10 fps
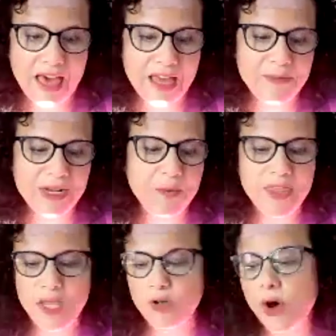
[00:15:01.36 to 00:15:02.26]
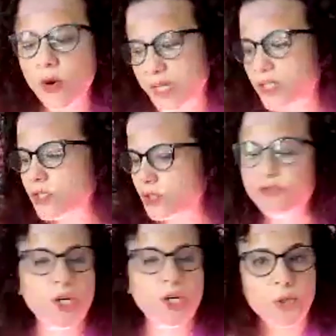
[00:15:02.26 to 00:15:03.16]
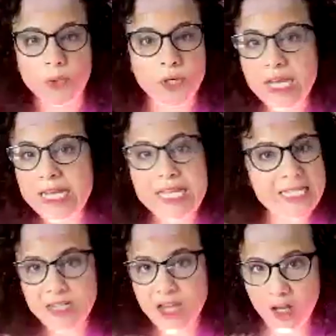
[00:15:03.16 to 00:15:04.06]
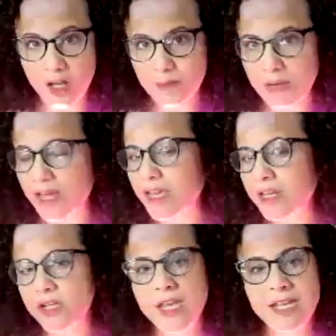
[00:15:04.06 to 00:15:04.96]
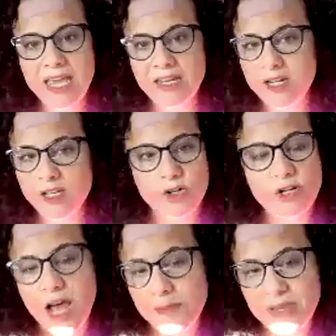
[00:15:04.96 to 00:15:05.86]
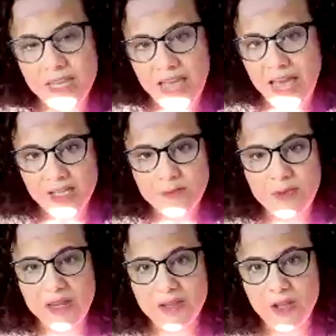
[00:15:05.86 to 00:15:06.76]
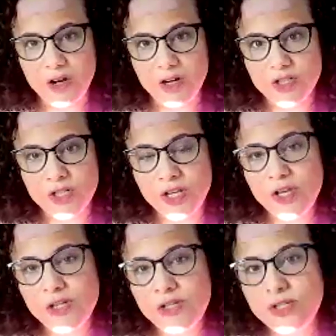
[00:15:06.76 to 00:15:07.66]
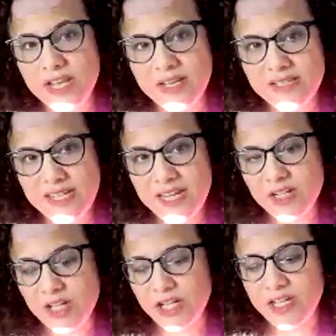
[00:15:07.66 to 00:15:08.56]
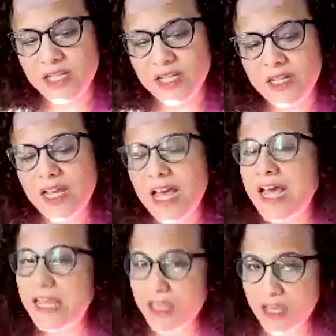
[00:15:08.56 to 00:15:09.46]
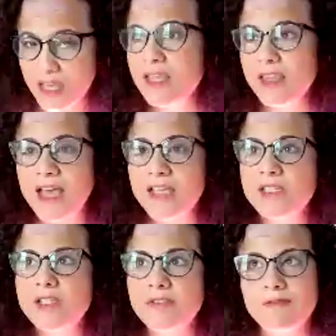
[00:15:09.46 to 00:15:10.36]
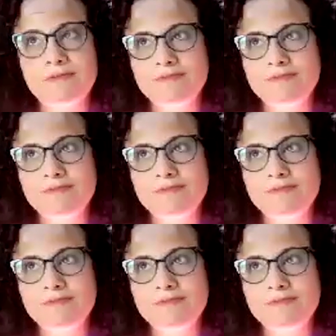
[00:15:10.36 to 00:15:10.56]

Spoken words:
that, but when they're going to vote, it's not on their mind. Candidates are not being asked by and large to take a stand on it in the last